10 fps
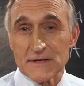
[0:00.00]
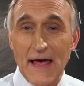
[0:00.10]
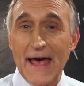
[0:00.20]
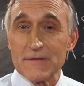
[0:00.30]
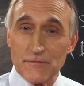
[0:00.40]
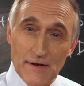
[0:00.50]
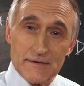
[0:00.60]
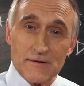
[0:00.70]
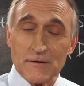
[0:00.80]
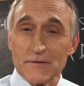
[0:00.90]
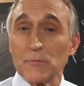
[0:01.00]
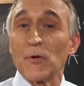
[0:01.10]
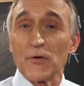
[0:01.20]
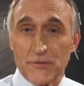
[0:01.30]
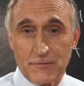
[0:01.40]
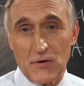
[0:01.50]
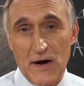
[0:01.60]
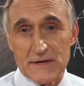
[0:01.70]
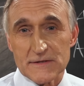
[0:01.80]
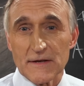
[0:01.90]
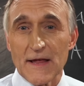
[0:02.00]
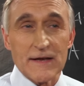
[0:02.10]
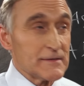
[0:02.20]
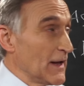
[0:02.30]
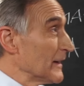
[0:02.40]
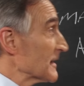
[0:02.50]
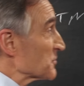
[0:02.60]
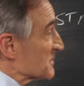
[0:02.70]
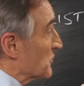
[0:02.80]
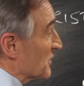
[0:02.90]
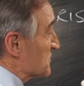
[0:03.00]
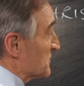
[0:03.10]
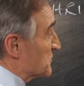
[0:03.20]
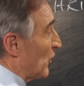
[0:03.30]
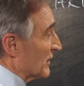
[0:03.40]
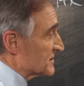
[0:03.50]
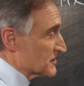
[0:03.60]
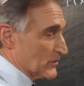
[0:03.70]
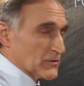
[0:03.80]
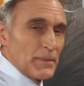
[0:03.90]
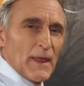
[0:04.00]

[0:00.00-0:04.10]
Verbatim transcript: the Advent, the birth of Christ, and that's what Christmas points to.